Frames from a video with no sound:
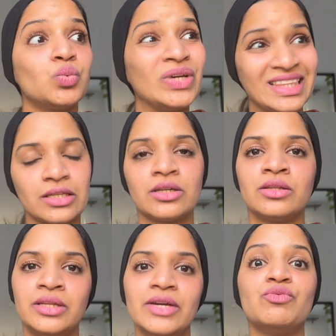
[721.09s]
with
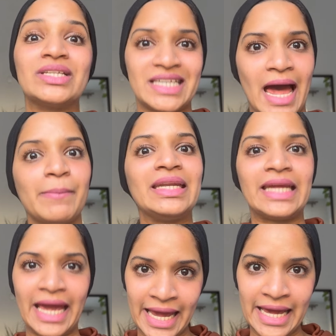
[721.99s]
the
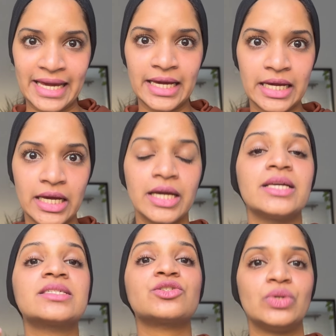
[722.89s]
vitamin A
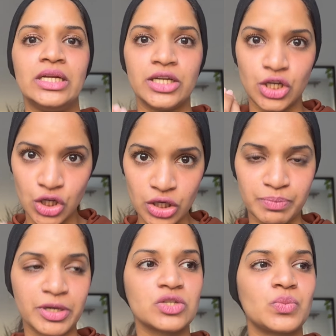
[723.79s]
is really
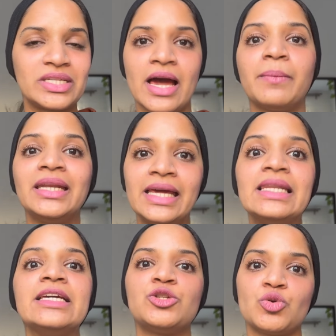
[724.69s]
good because vitamin A
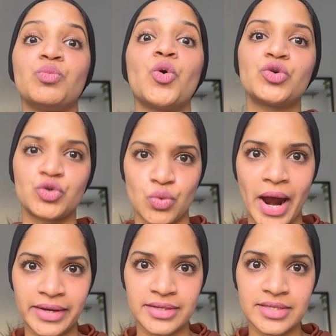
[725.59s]
lead to more
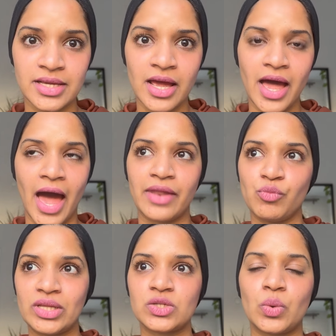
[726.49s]
dryness, and
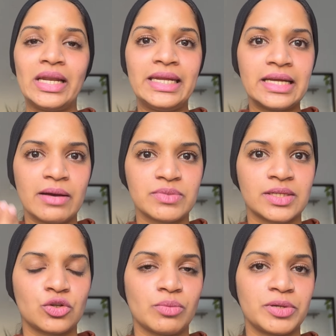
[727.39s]
when Squalene comes
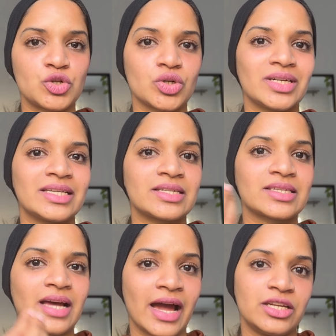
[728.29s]
into the picture, it
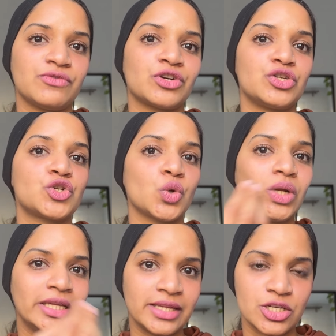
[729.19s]
is kind of
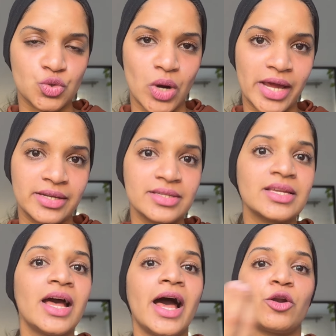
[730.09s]
controlling that dryness
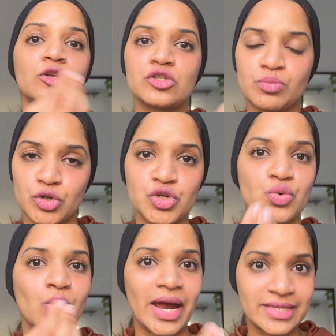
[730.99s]
and also
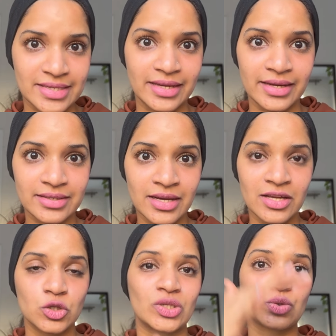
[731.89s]
moisturizing it,
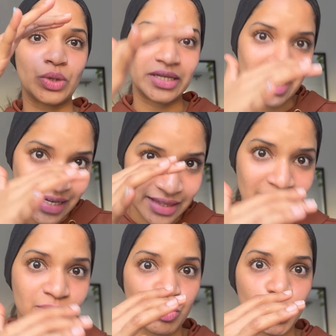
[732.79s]
so it's retaining
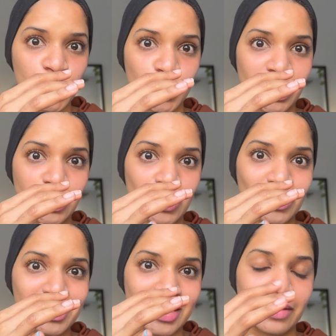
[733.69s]
that moisture into
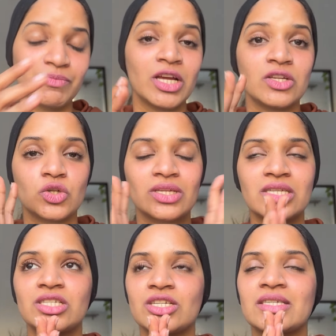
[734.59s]
your skin. So
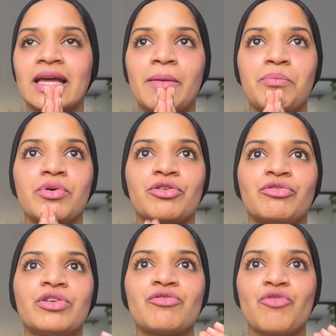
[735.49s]
this is just like a
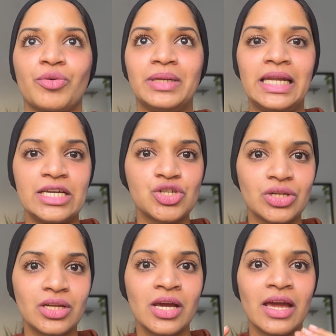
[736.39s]
perfect
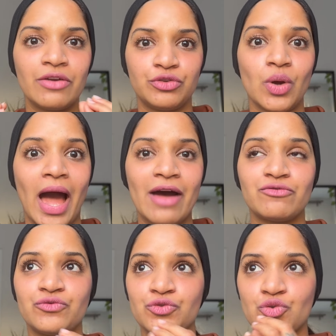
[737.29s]
formulation if you
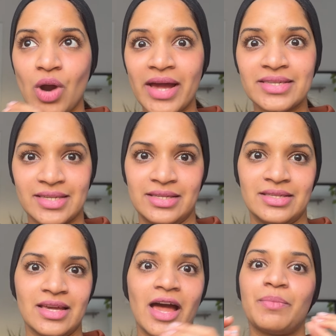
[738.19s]
have dry skin
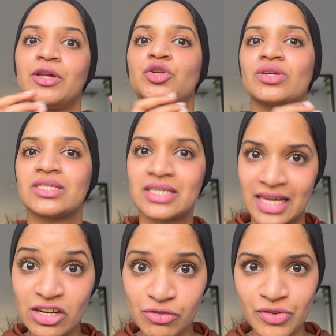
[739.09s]
type and your
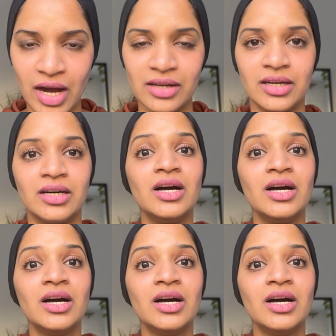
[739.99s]
skin of color